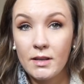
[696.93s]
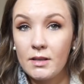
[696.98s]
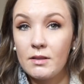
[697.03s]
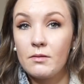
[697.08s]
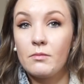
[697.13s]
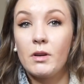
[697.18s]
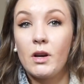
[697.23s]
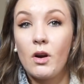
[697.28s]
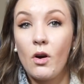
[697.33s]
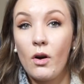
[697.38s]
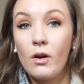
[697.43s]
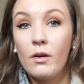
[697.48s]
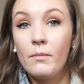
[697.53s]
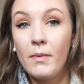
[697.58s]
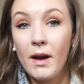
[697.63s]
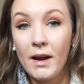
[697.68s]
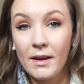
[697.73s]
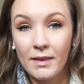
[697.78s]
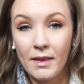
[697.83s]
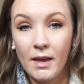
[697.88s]
That's what we called
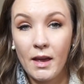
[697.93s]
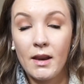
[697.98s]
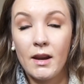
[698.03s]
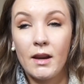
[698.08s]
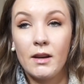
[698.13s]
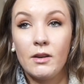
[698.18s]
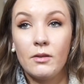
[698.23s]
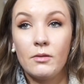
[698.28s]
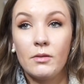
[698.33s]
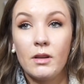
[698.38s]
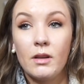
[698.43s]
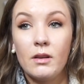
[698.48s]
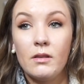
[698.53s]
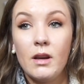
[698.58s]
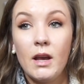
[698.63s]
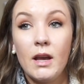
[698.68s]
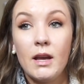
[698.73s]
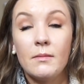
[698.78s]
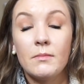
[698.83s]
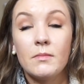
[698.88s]
them back then. I know the
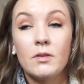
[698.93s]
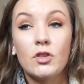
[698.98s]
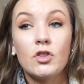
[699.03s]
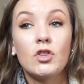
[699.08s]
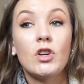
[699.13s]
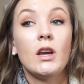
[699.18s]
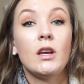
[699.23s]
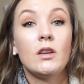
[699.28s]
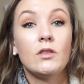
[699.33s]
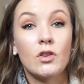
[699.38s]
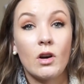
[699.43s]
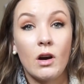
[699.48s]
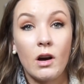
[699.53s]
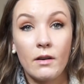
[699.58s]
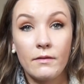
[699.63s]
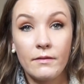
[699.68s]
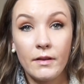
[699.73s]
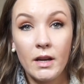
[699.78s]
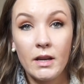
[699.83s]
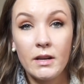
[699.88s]
names change
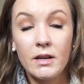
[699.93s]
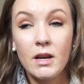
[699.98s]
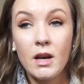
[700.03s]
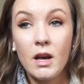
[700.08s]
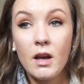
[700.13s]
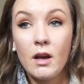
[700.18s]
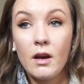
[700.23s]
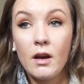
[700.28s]
often.